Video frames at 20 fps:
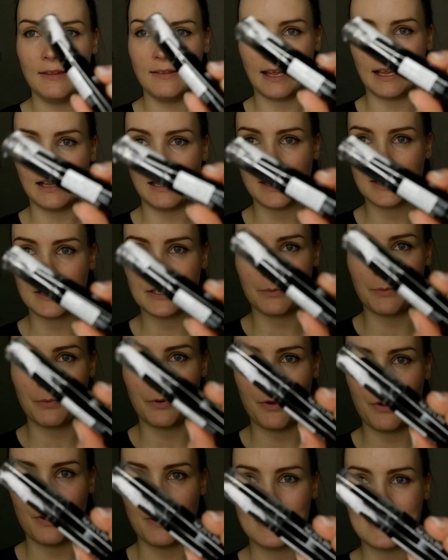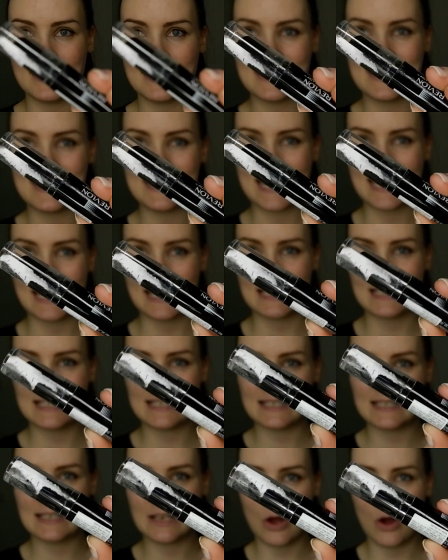They like to put
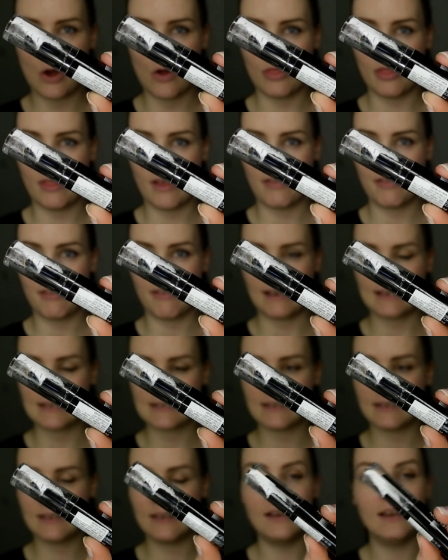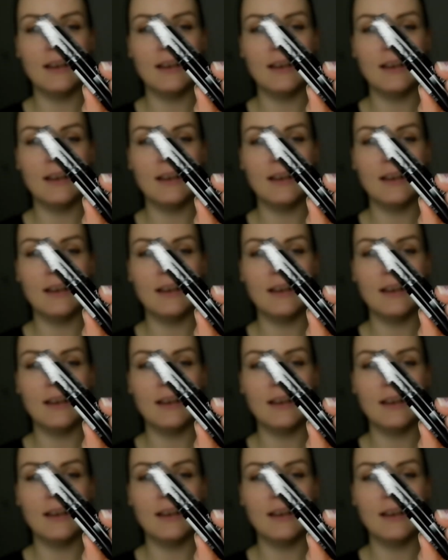stickers on their things,